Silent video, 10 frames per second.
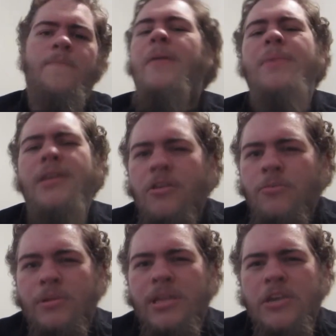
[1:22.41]
That
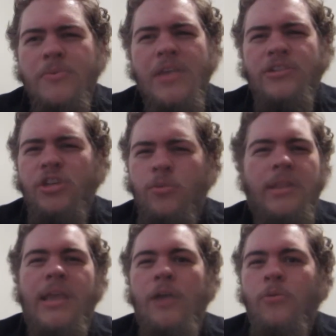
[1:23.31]
midnight release was actually
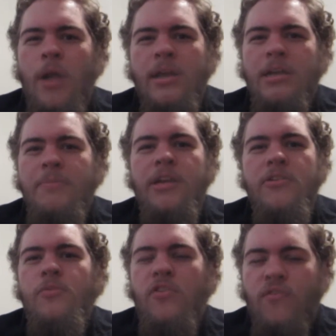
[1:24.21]
really ironic
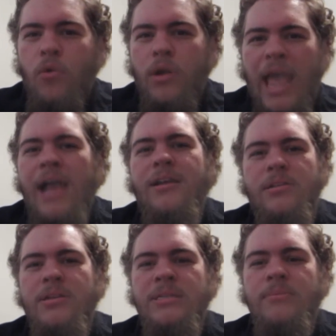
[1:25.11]
because it was for
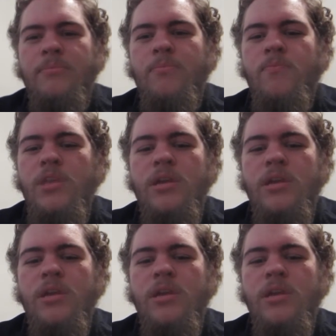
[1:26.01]
Cataclysm,